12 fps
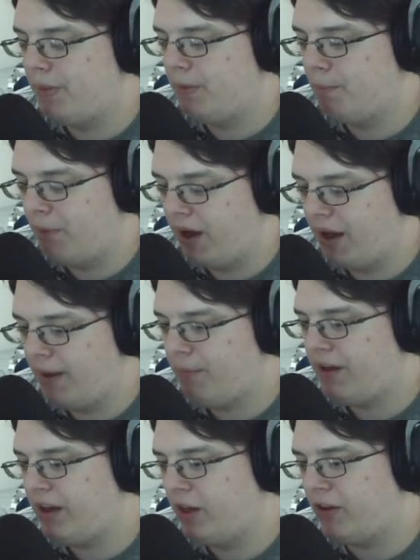but
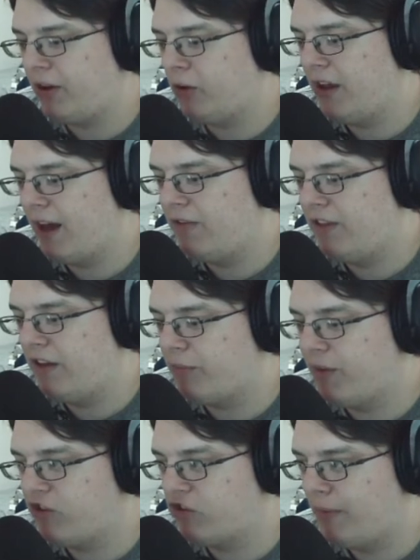because I don't have the
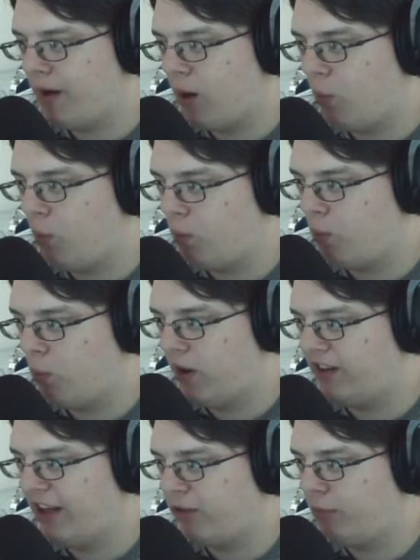information about what
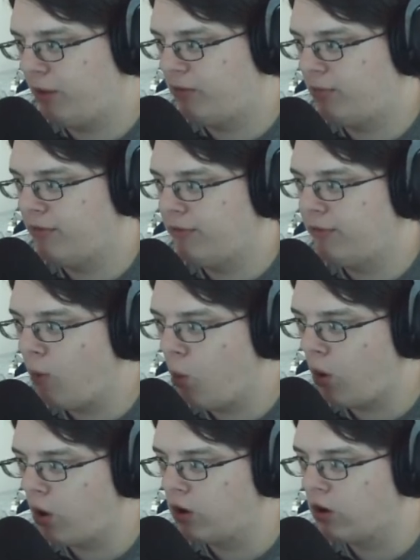takes place
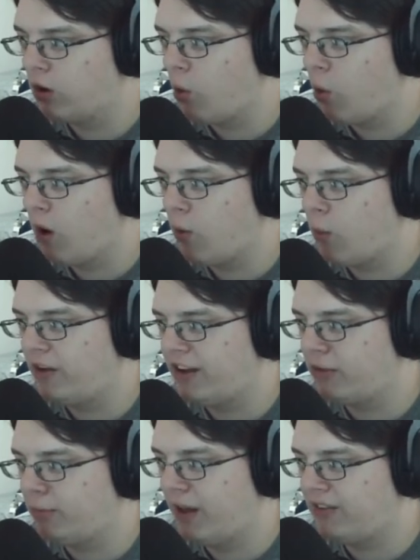before or what
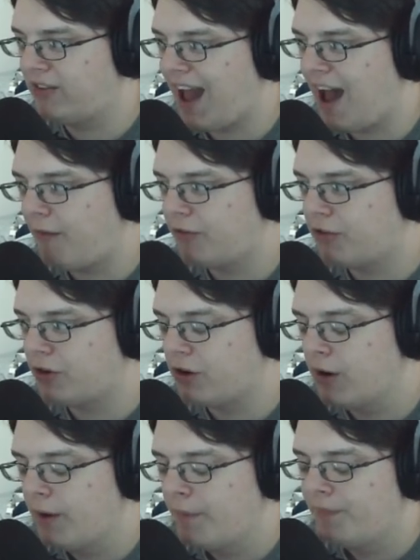takes place after,
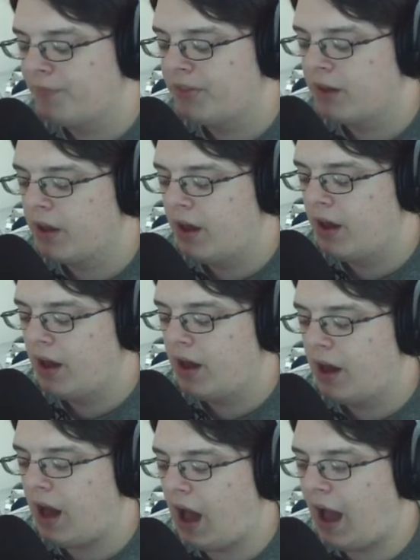
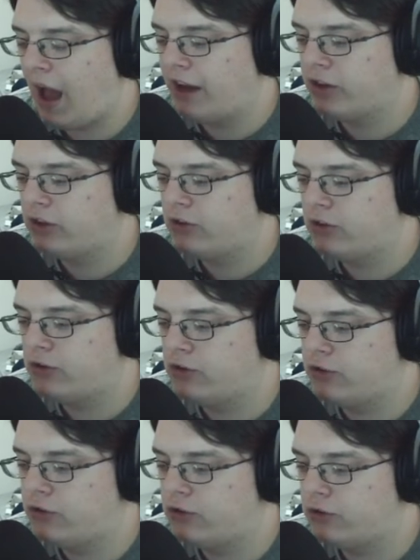I
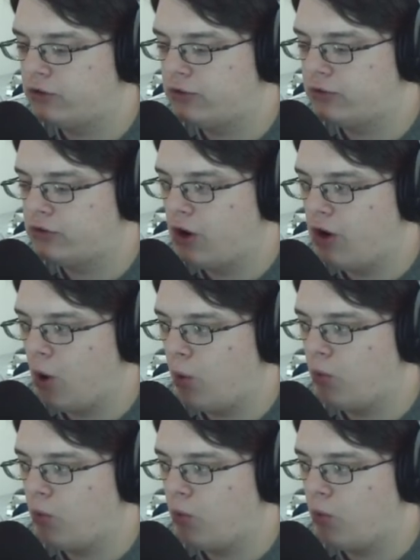don't